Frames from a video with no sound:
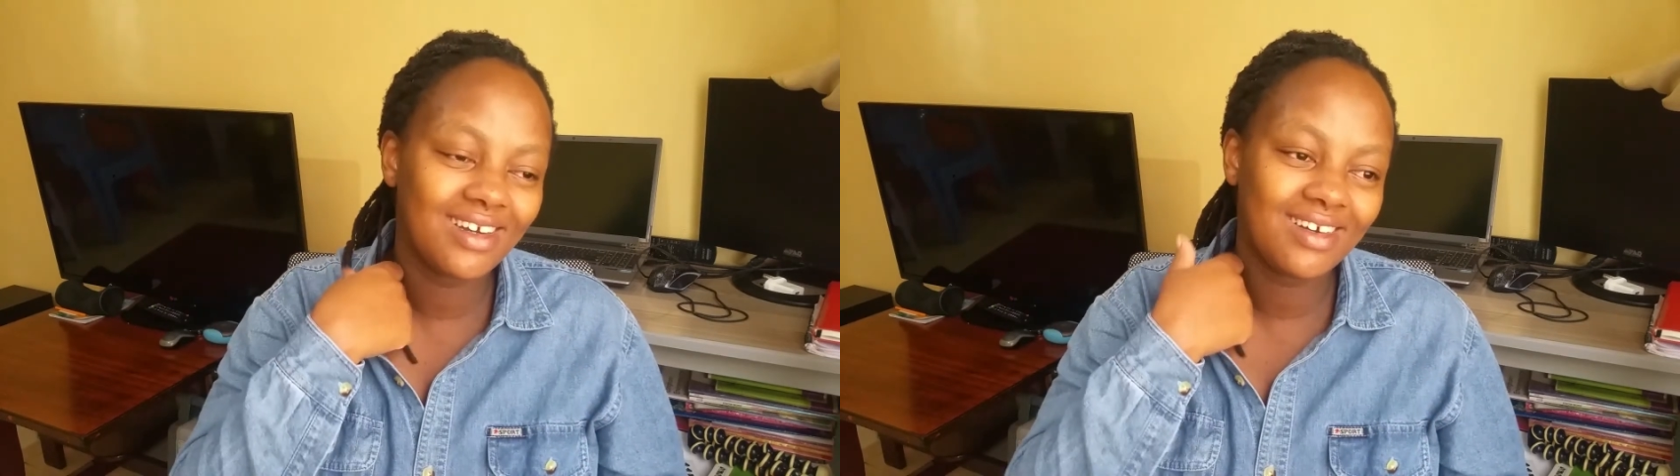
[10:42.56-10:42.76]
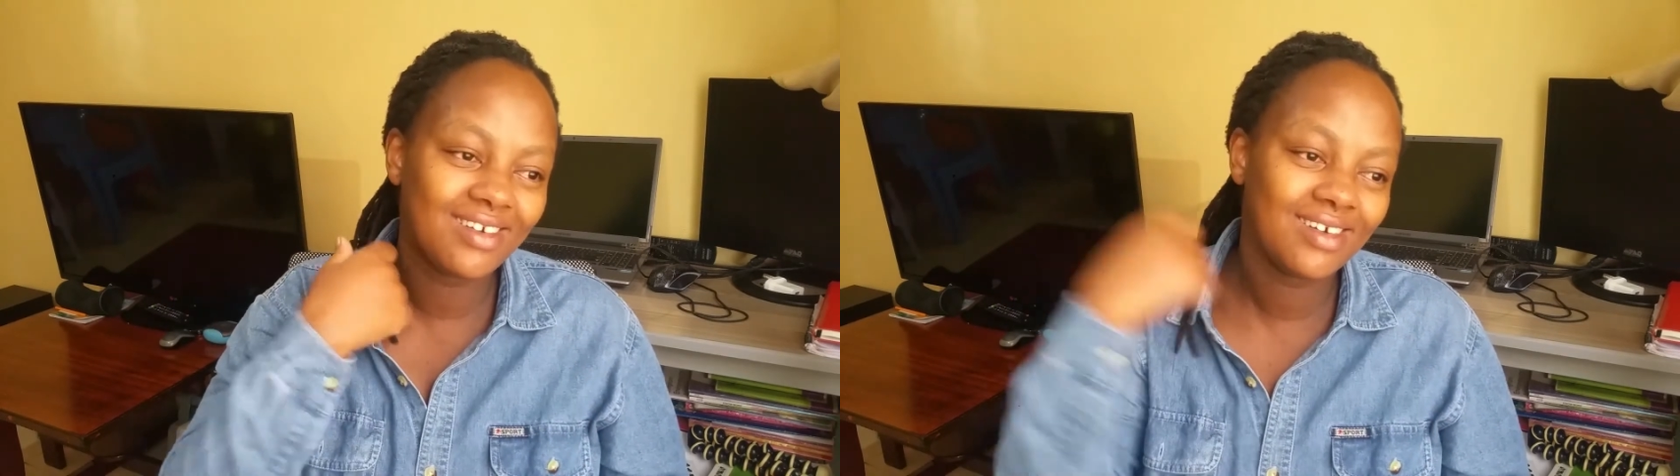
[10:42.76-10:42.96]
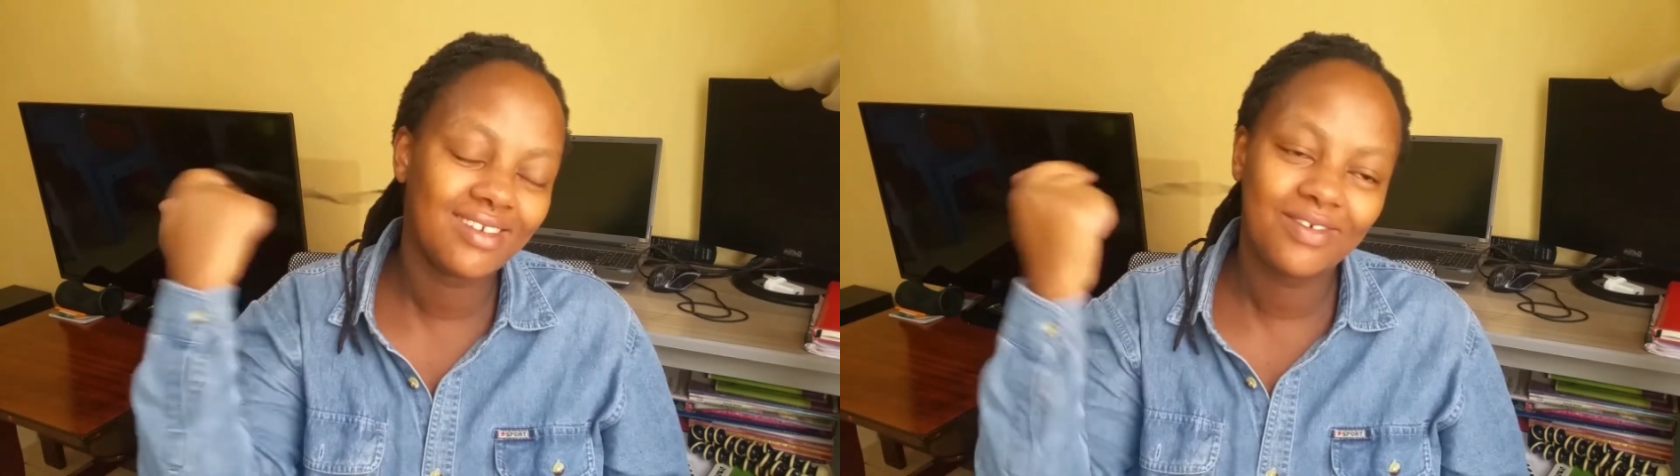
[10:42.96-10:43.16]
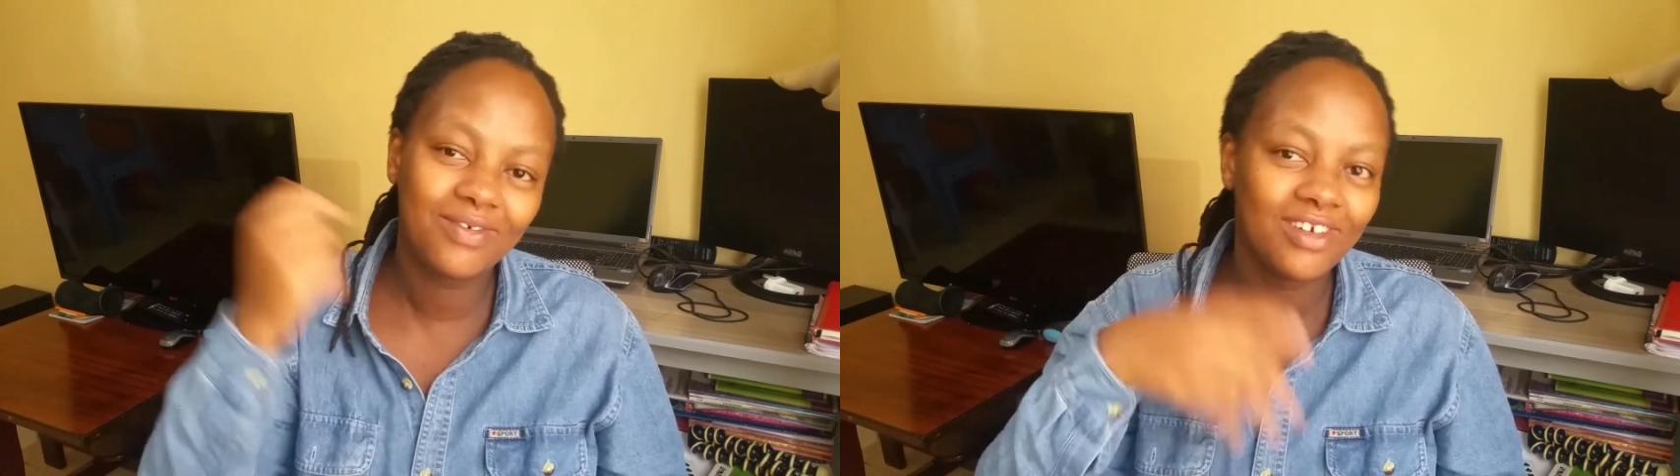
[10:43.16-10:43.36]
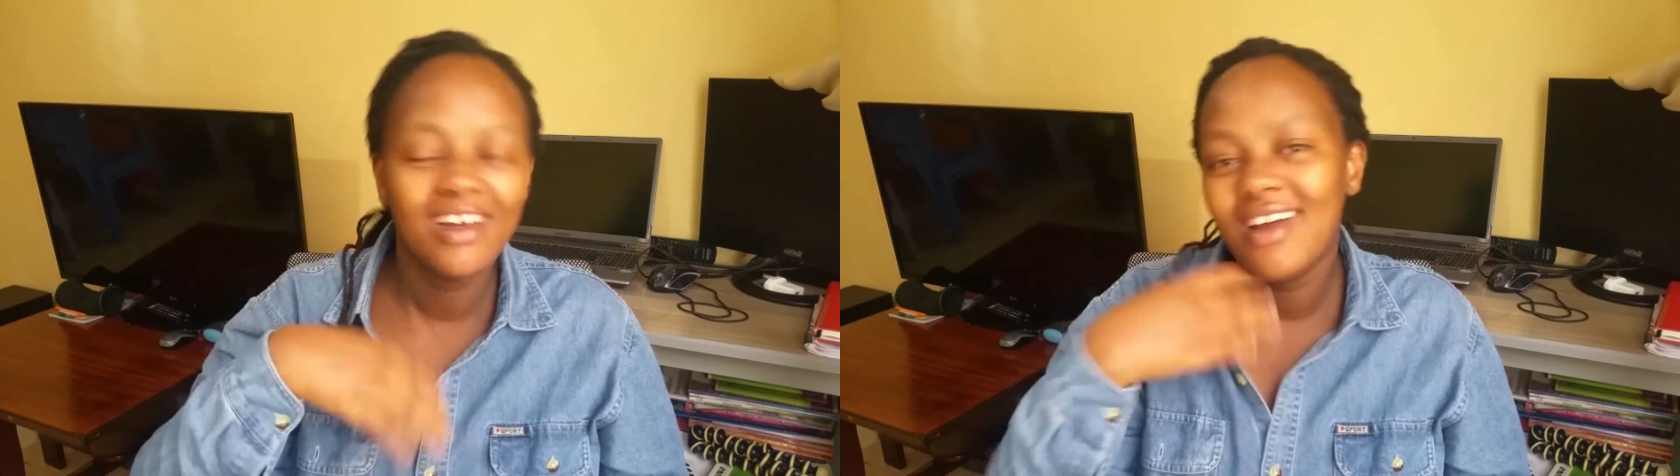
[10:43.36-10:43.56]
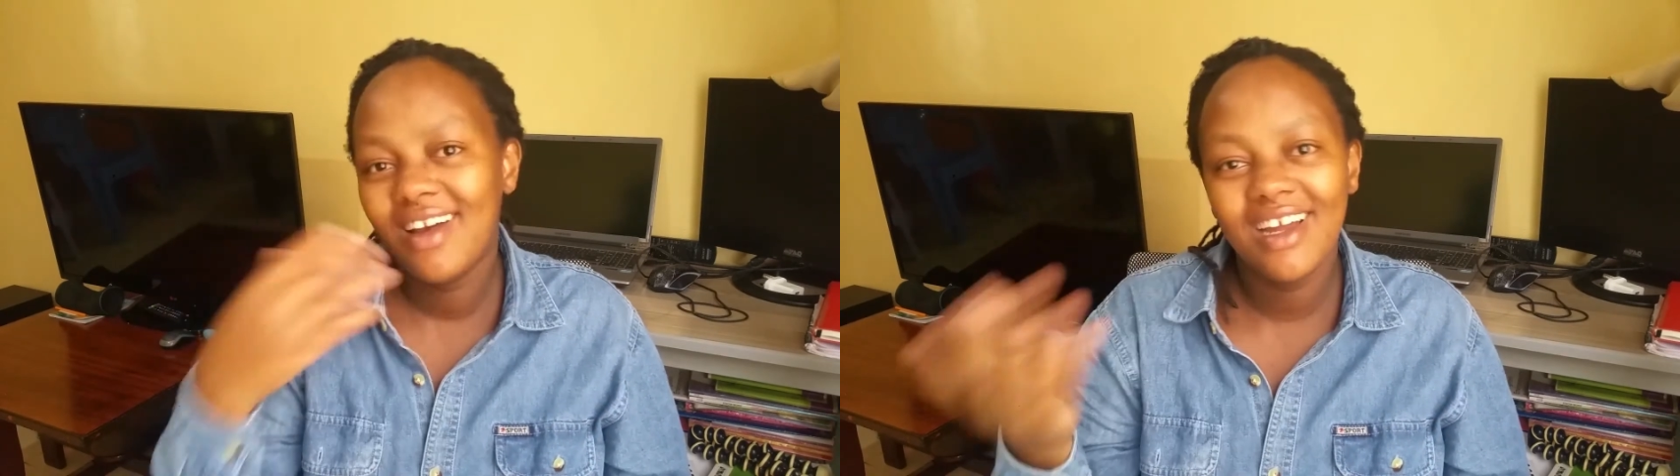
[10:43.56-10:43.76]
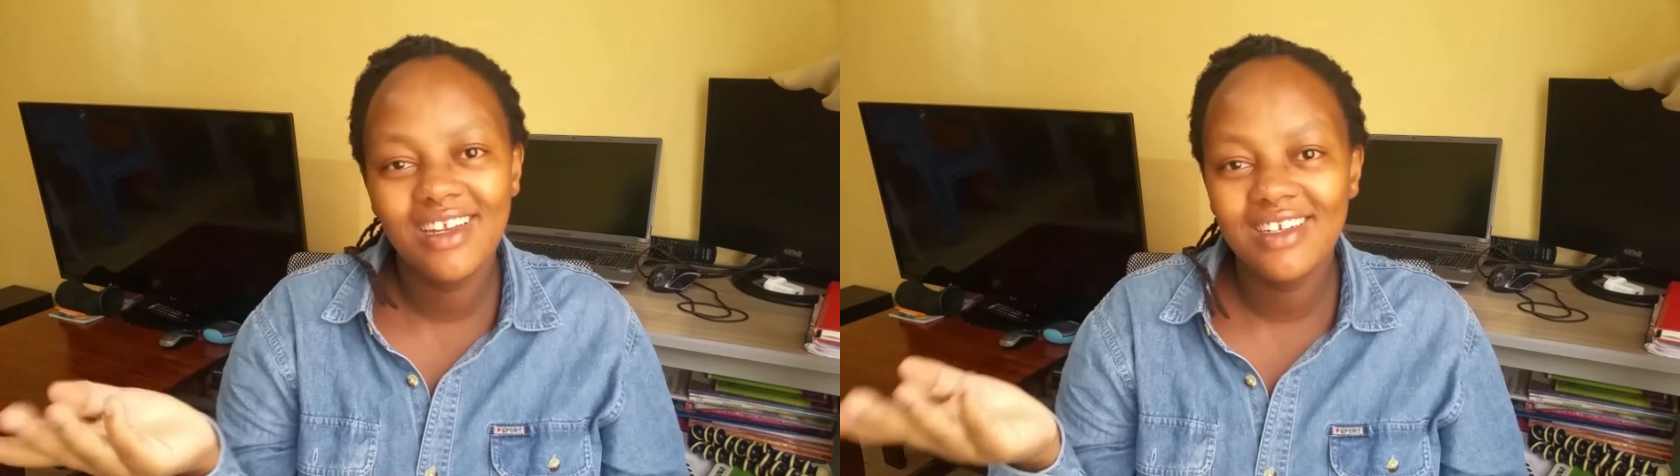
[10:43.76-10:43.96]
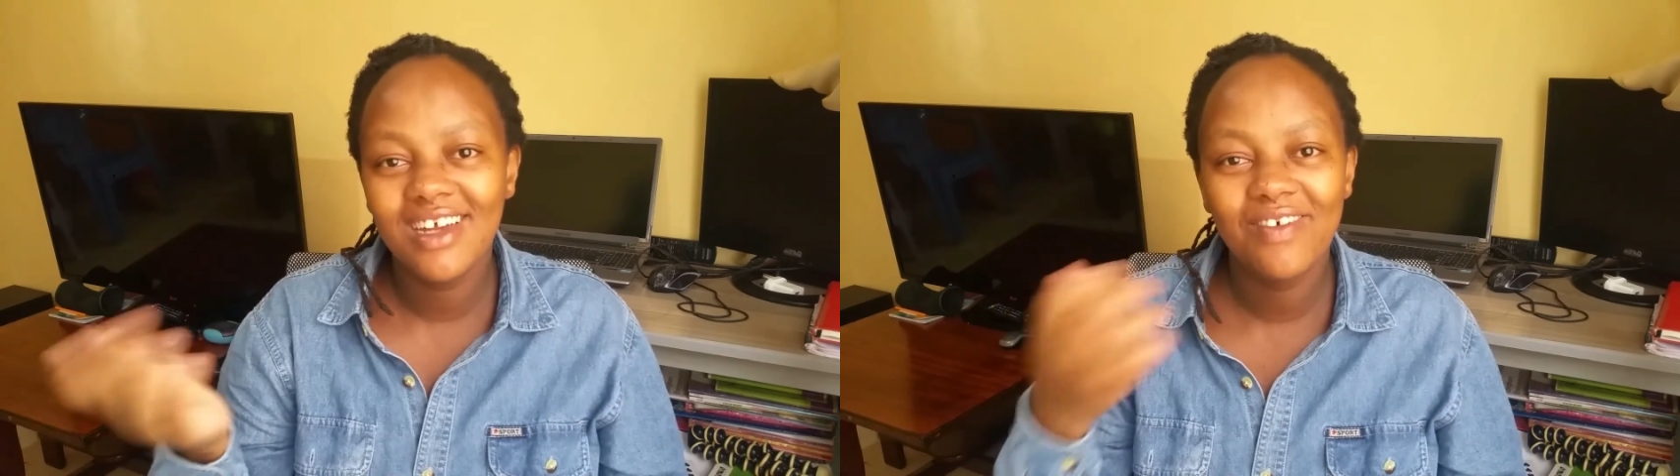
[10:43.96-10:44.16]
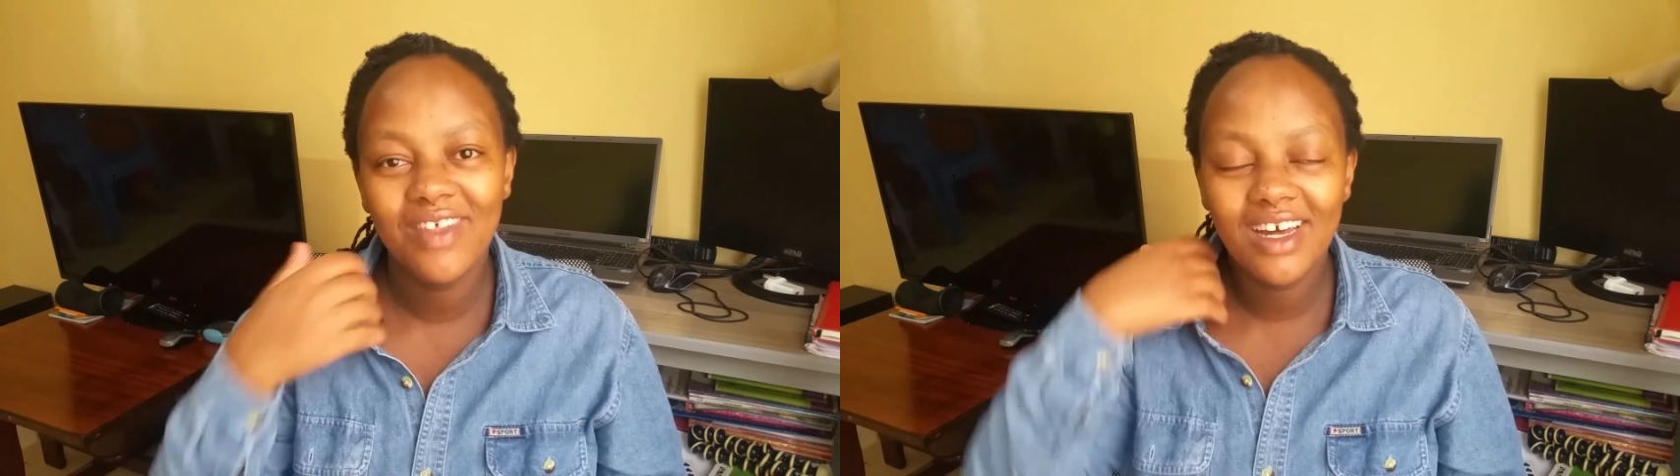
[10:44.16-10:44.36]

I didn't have